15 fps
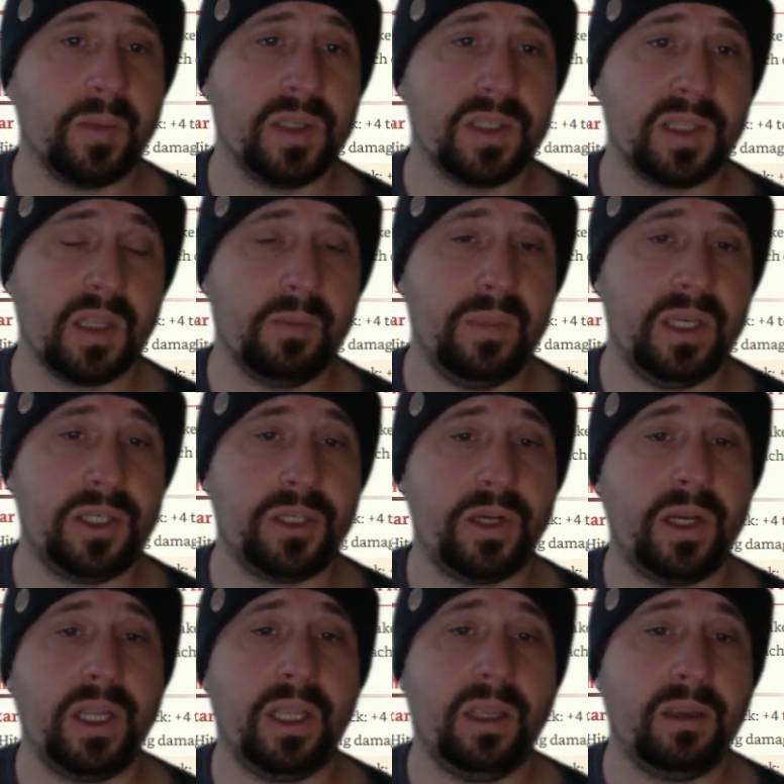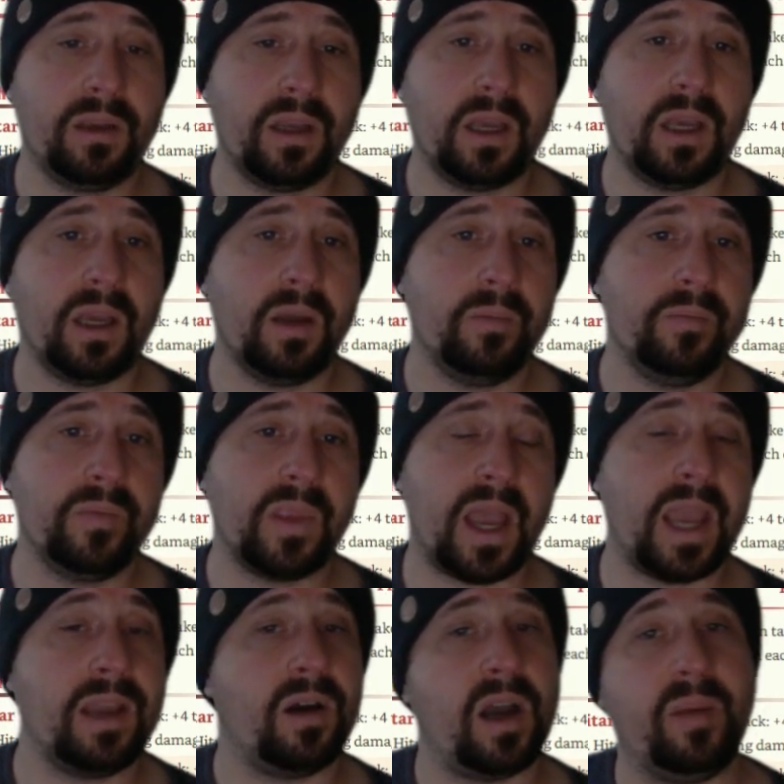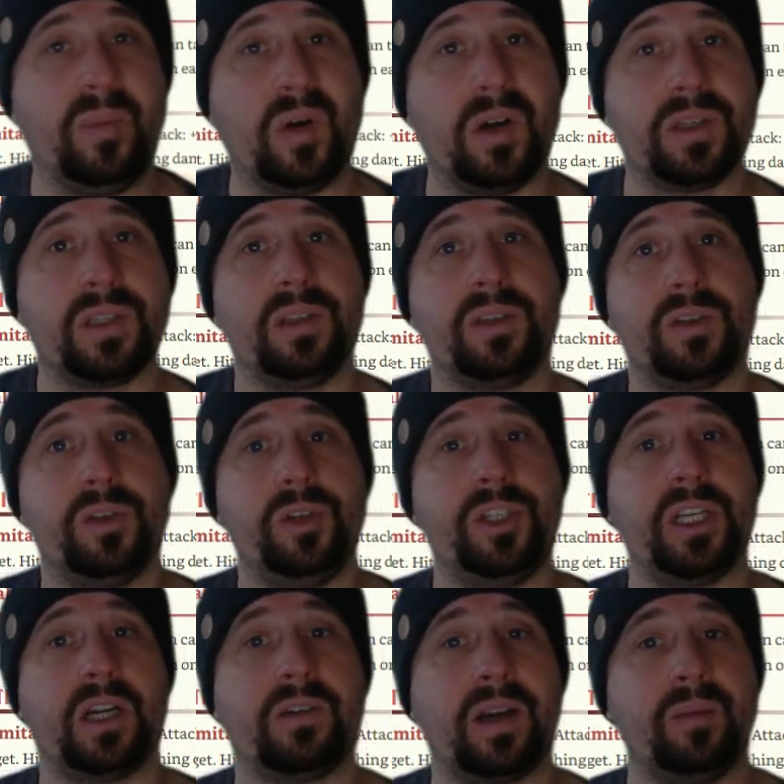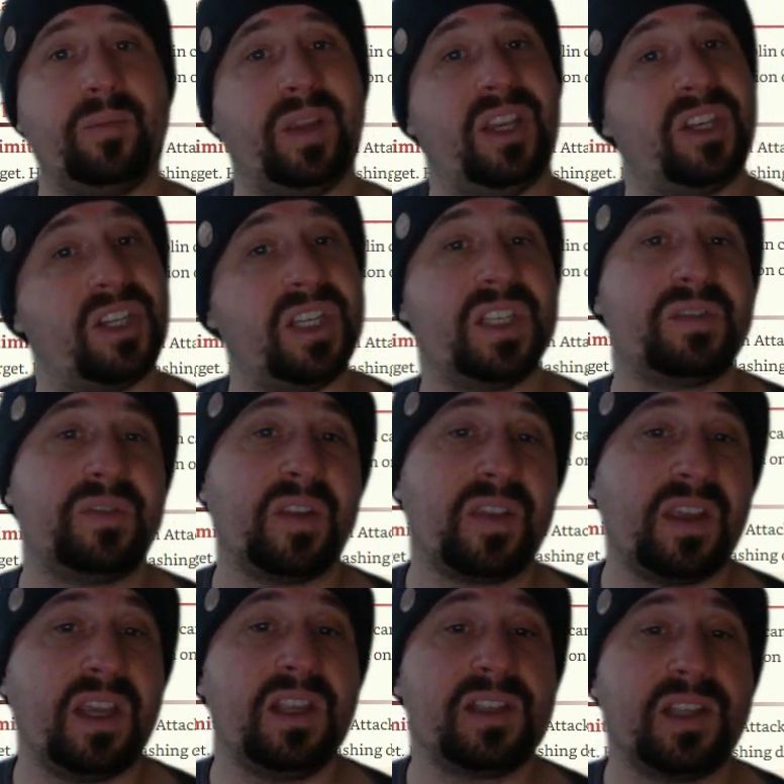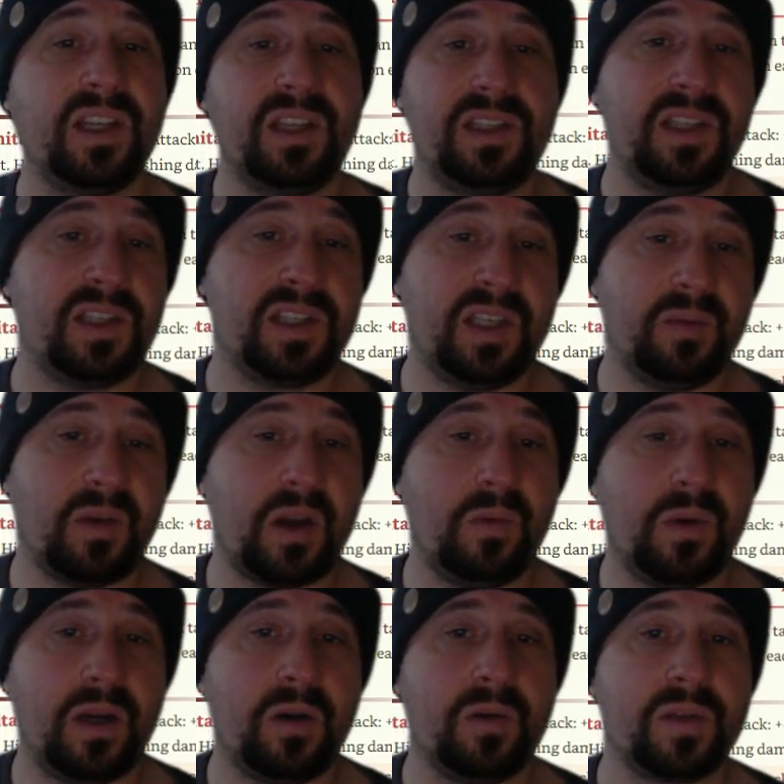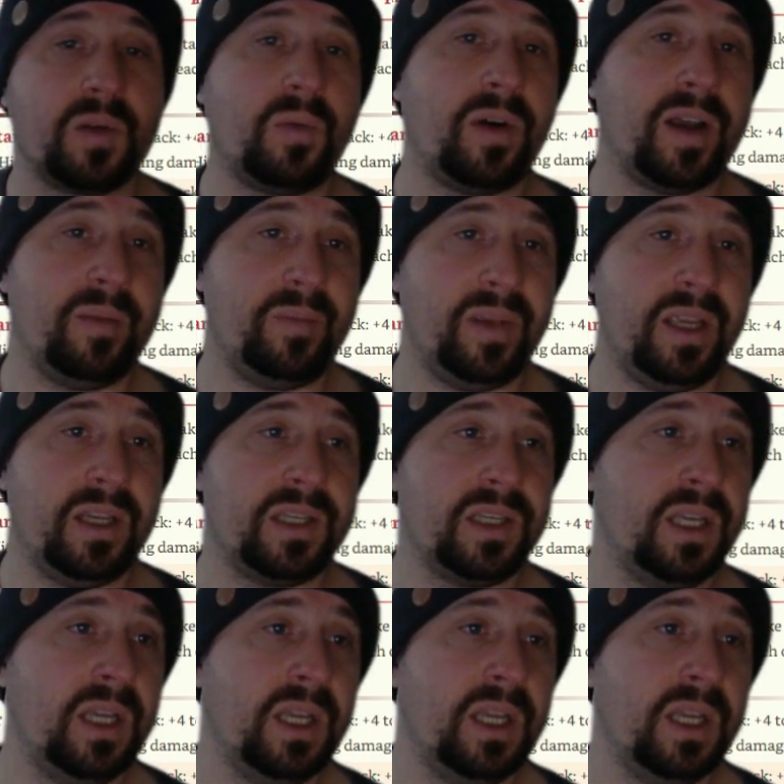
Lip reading: using the Midjourney AI bot to generate pictures for things that exist in my world quite a bit.